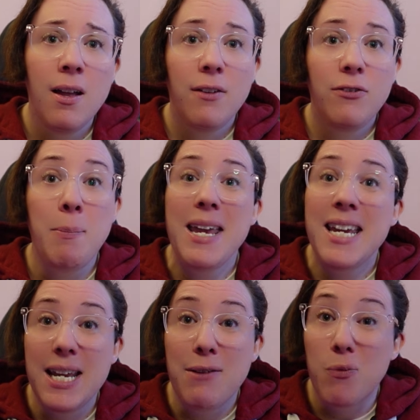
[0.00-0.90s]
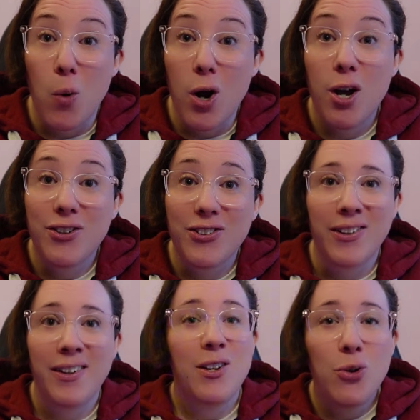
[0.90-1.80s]
To make it even worse,
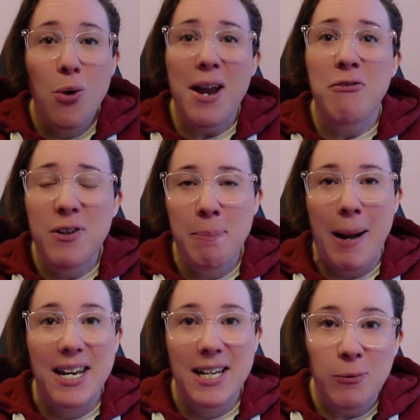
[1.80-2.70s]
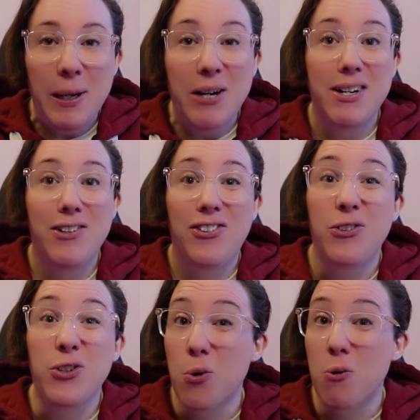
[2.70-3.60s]
not every bad experience
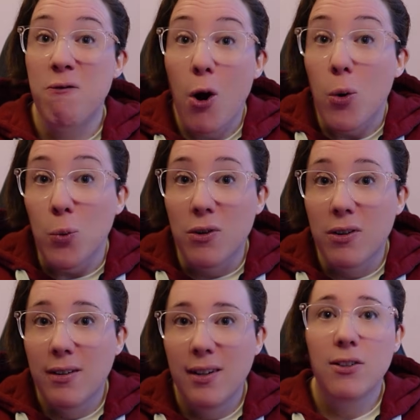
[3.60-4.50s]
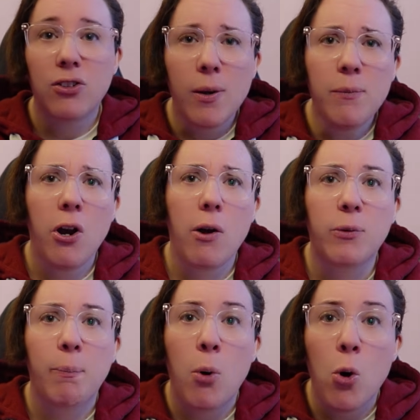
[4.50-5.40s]
is your fault.
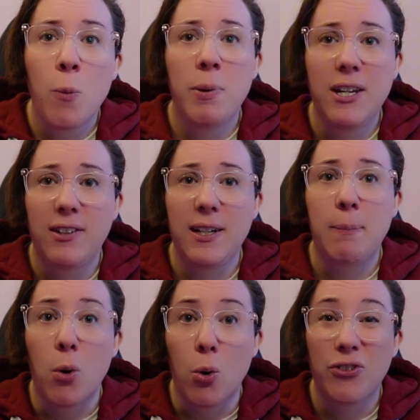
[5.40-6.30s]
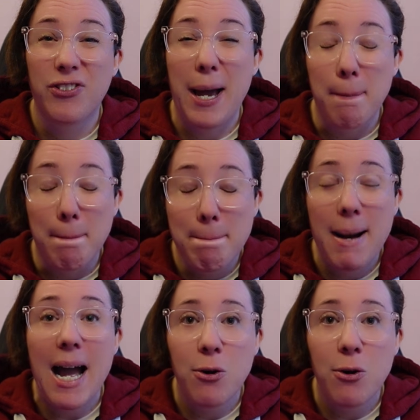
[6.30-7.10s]
Sometimes poor PC ports and bad